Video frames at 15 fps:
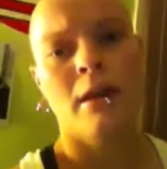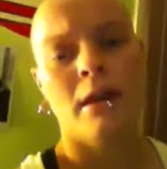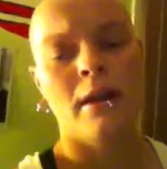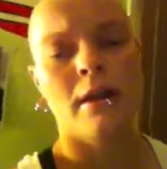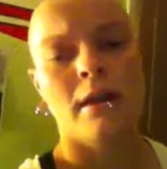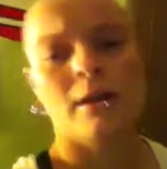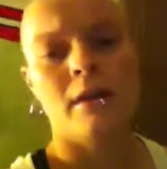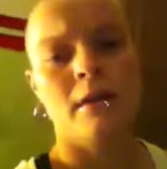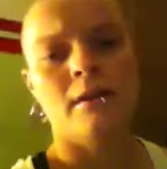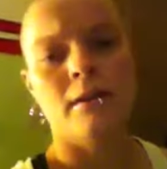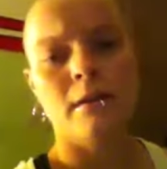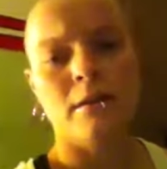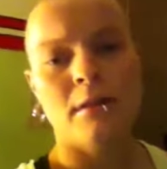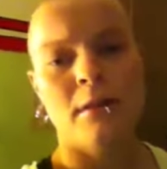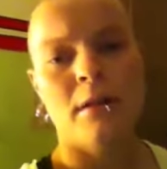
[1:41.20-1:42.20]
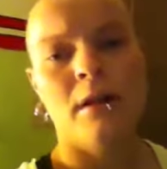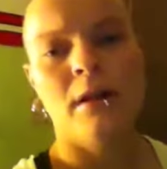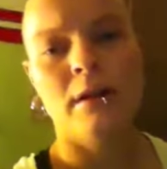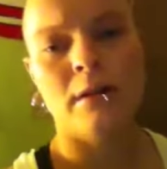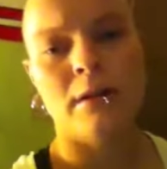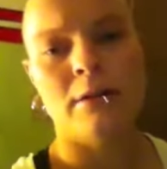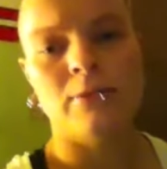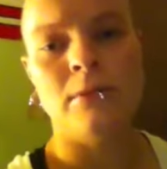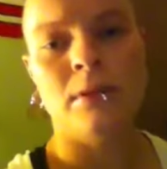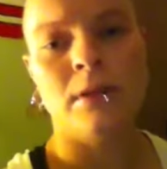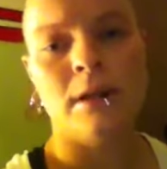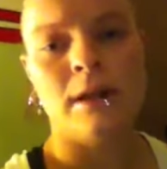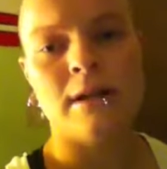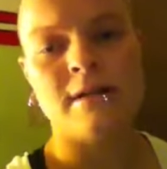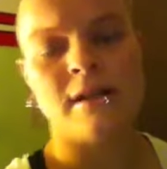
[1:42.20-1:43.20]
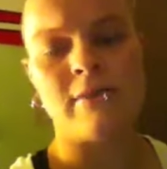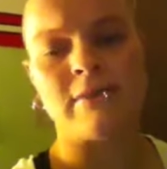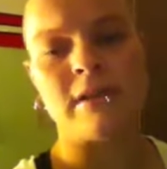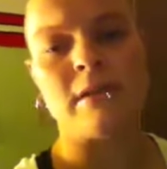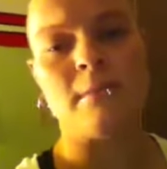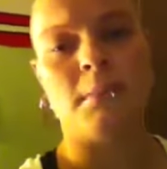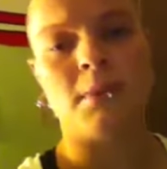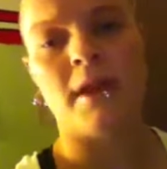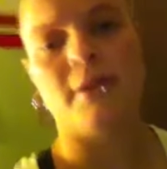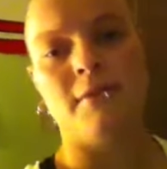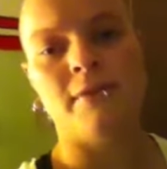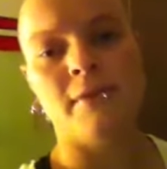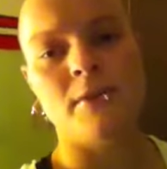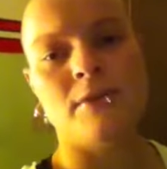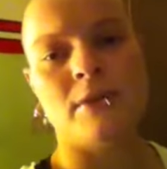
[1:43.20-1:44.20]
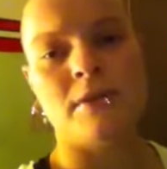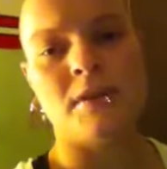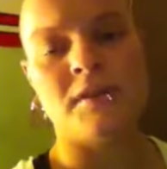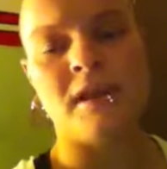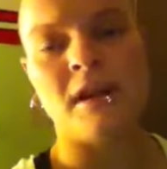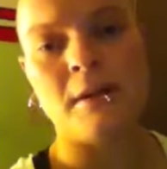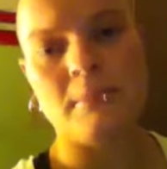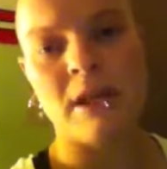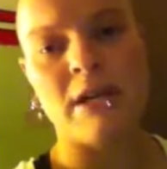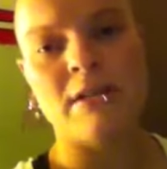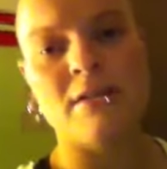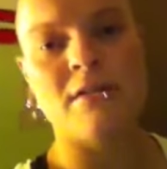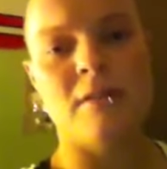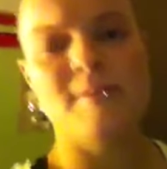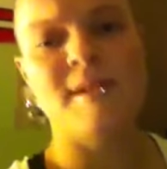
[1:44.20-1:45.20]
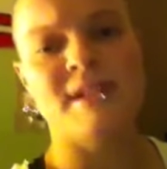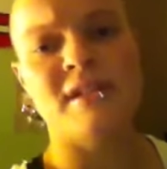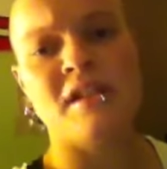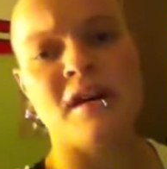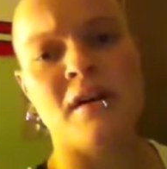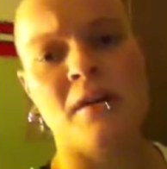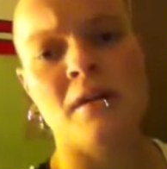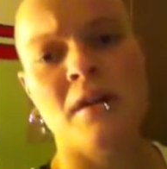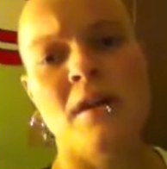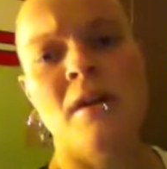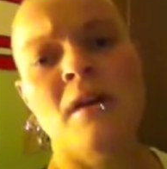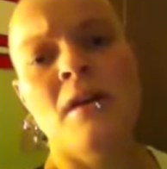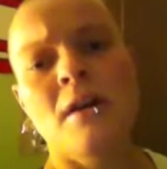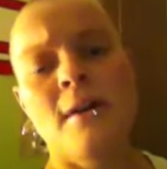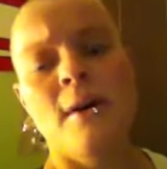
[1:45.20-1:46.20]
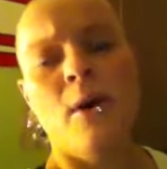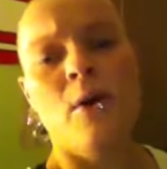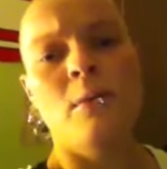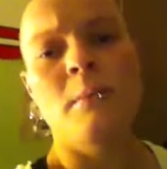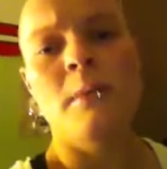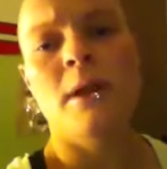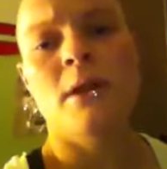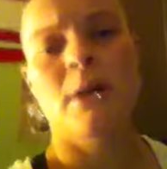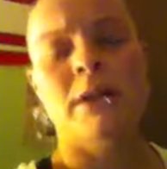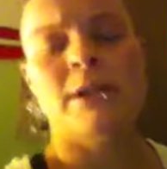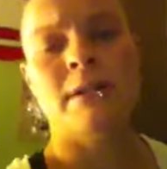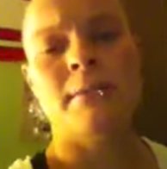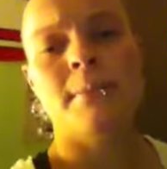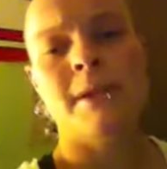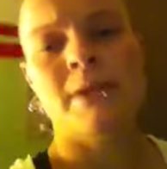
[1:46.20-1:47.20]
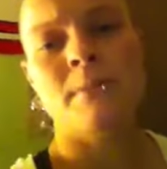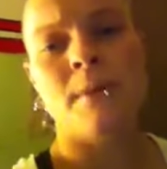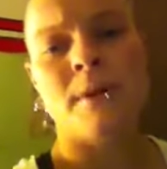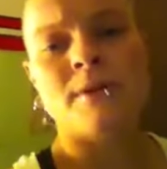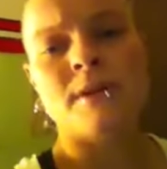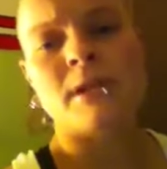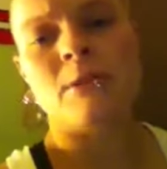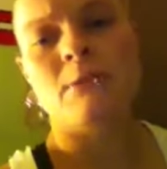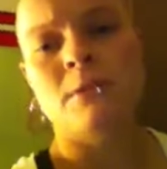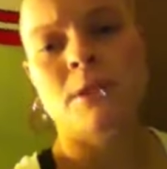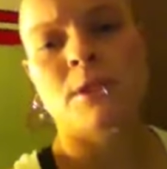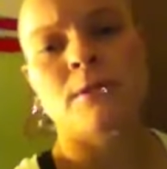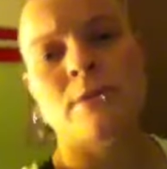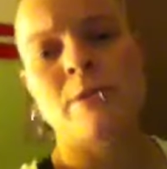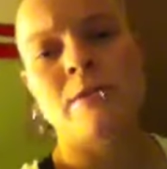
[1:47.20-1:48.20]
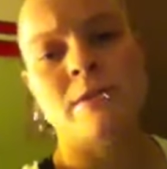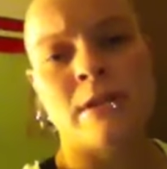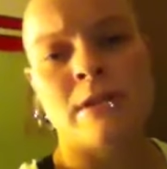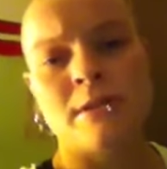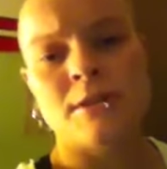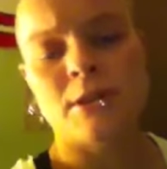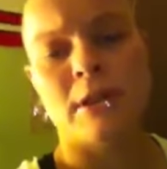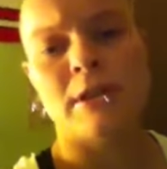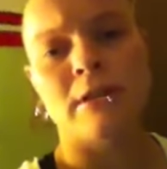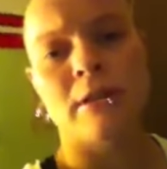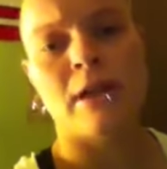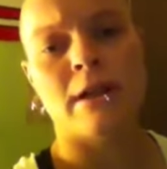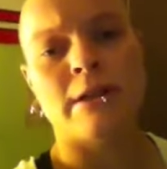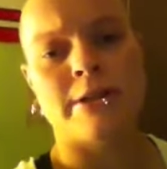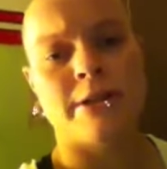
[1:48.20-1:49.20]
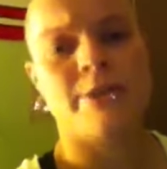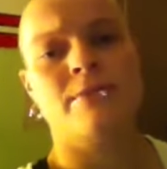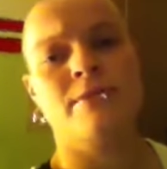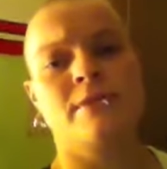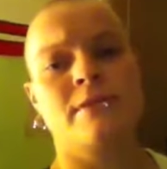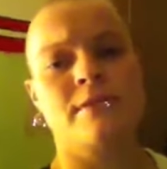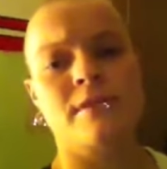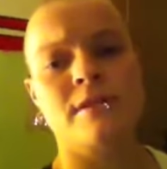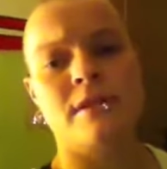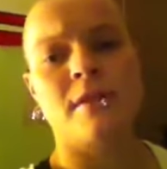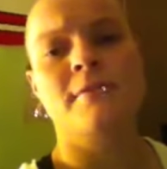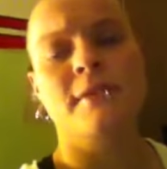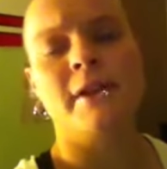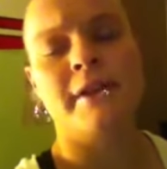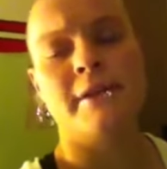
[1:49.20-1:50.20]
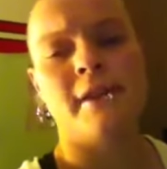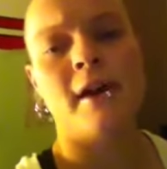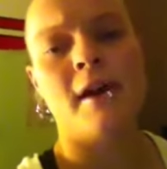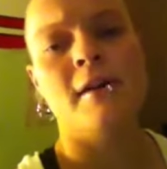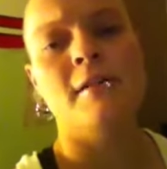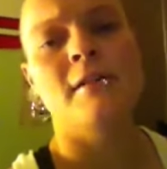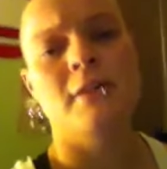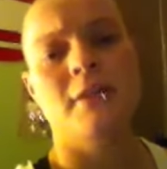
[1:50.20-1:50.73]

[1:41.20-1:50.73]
And I don't know, I just have to eat bland foods all the time now, so I'm eating a lot of oatmeal and peanut butter sandwiches and drinking a lot of juice and stuff like that.